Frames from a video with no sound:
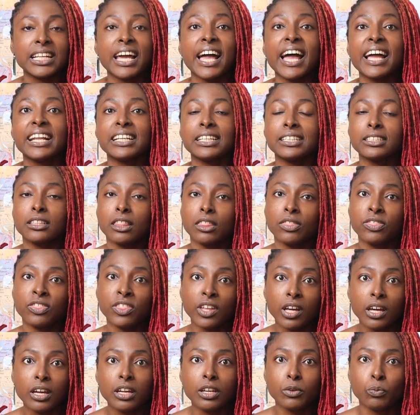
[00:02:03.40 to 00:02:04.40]
and the
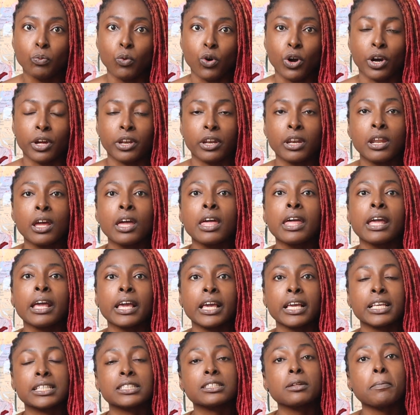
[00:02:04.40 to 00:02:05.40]
third one
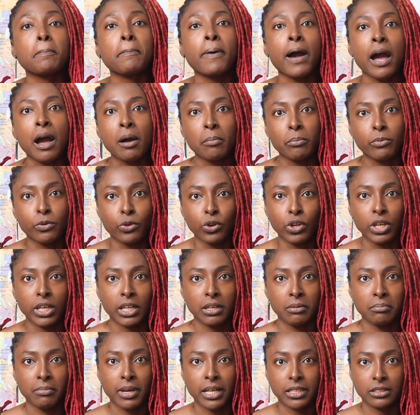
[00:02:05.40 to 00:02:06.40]
is the palm
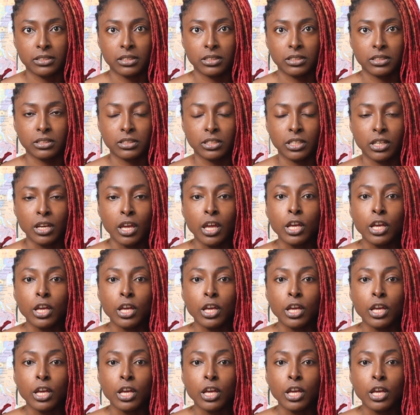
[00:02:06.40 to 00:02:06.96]
rolling method.